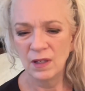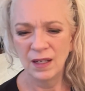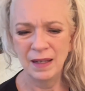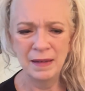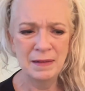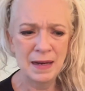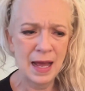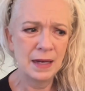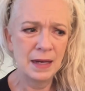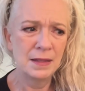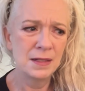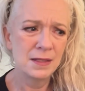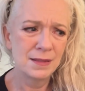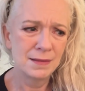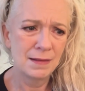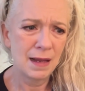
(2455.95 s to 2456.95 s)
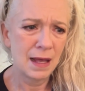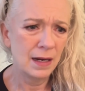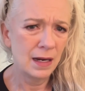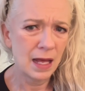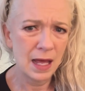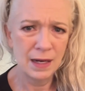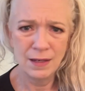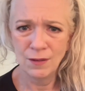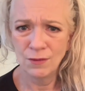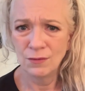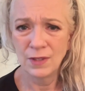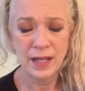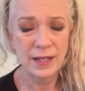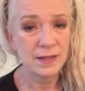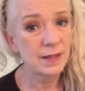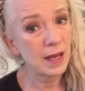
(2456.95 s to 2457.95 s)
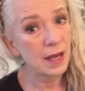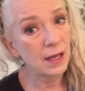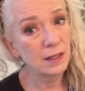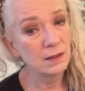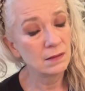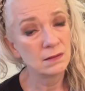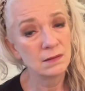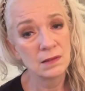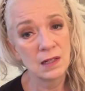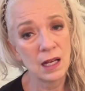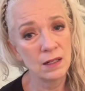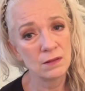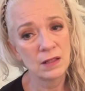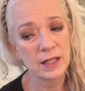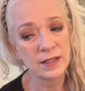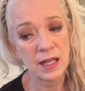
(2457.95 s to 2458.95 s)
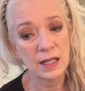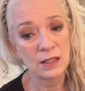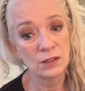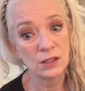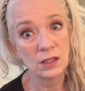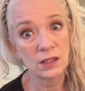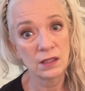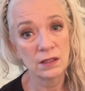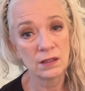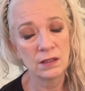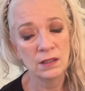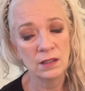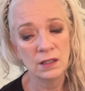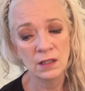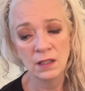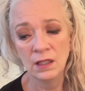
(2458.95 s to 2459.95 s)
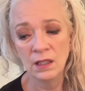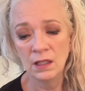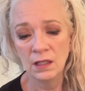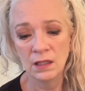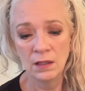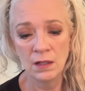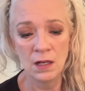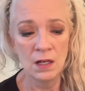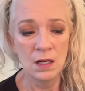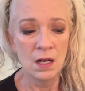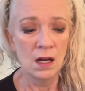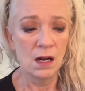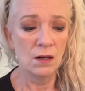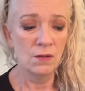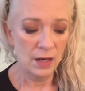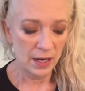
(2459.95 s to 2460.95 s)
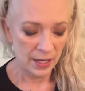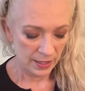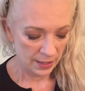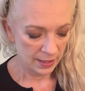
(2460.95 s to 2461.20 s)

And I just, I, I don't like that. I don't like that look. All right.